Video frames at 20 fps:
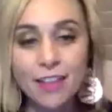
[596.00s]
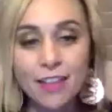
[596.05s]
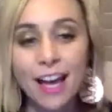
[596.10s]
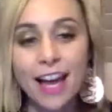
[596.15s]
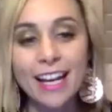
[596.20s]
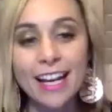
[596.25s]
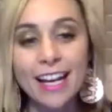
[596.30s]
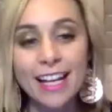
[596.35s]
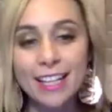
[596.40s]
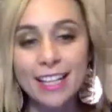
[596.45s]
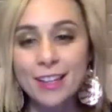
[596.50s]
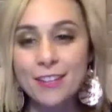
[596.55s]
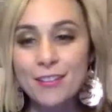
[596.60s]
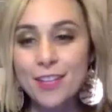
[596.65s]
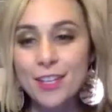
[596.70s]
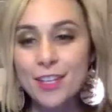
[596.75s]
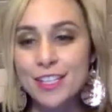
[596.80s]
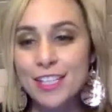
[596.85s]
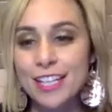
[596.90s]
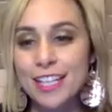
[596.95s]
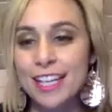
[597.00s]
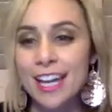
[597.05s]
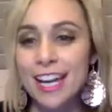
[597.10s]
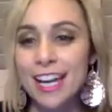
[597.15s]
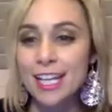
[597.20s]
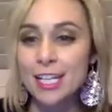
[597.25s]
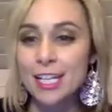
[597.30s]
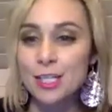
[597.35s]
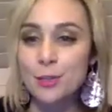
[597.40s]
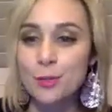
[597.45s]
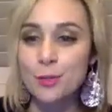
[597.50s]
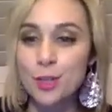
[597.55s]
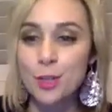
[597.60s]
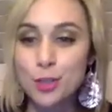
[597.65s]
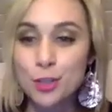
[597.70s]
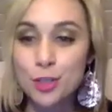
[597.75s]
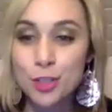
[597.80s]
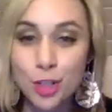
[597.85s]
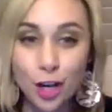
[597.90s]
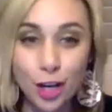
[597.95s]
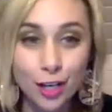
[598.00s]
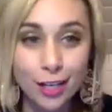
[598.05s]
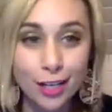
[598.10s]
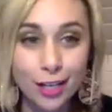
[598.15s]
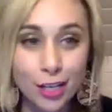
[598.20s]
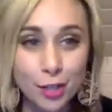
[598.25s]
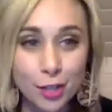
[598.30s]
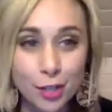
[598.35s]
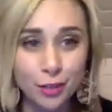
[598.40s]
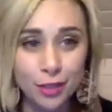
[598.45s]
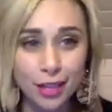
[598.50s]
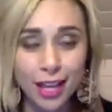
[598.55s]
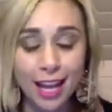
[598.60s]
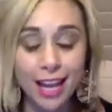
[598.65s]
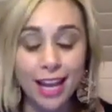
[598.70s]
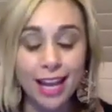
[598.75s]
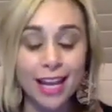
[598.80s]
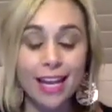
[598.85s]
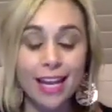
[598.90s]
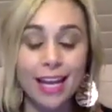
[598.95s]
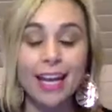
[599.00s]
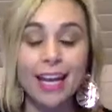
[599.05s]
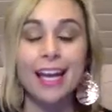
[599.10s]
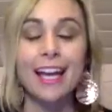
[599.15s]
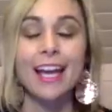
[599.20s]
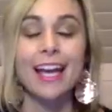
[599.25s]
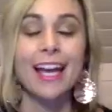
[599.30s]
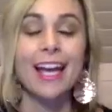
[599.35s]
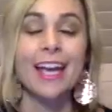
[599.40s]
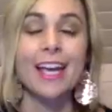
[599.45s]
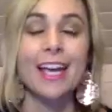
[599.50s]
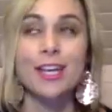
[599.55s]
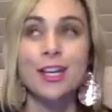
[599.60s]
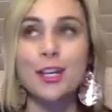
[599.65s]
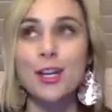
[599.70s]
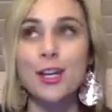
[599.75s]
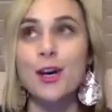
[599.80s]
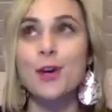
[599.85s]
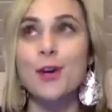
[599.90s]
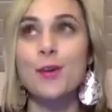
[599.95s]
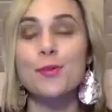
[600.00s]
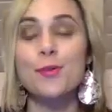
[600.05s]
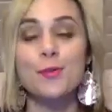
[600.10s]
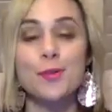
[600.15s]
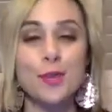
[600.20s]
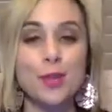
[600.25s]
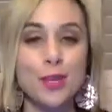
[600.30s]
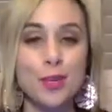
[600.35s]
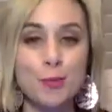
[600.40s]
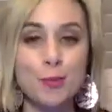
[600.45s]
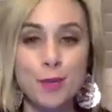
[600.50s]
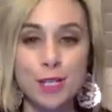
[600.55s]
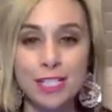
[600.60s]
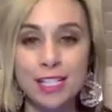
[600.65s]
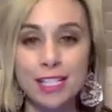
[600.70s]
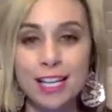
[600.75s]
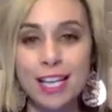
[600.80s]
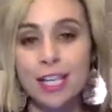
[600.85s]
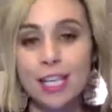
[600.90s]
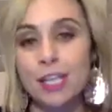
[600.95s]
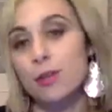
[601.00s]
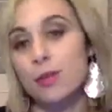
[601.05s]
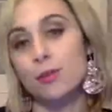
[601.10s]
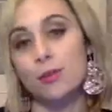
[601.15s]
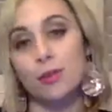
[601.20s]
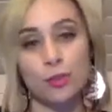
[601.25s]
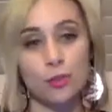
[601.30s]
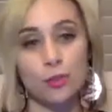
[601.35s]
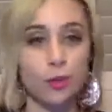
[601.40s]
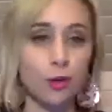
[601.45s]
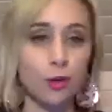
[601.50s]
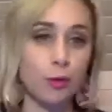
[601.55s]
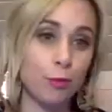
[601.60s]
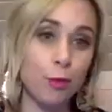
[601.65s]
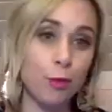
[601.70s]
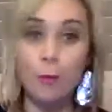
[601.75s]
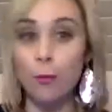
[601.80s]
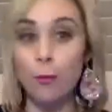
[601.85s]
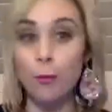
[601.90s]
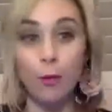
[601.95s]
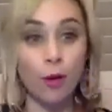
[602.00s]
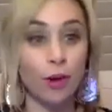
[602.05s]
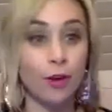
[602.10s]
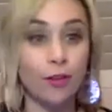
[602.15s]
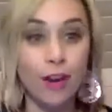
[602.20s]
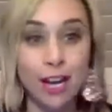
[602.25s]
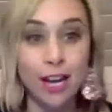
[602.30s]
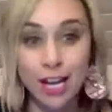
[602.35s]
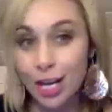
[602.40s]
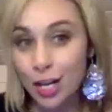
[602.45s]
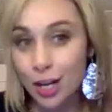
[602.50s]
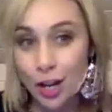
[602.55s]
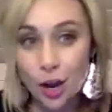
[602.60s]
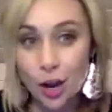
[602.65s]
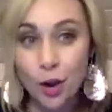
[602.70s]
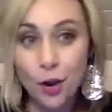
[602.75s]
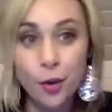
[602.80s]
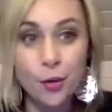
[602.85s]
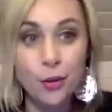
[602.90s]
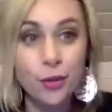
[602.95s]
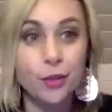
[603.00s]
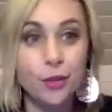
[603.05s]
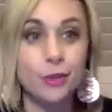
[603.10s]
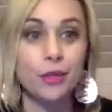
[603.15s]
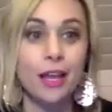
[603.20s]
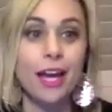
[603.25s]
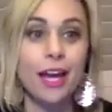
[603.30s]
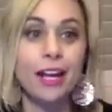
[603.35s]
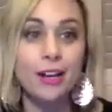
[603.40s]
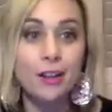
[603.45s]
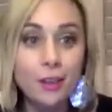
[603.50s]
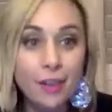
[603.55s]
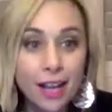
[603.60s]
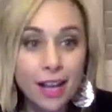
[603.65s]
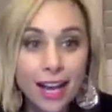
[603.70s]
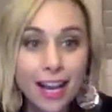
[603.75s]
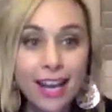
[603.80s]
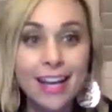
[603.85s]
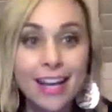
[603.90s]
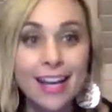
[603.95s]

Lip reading: that. And I love that you say, Katie, so when you started, you were like, it wasn't like you start rip roaring ready to go. You're like, okay,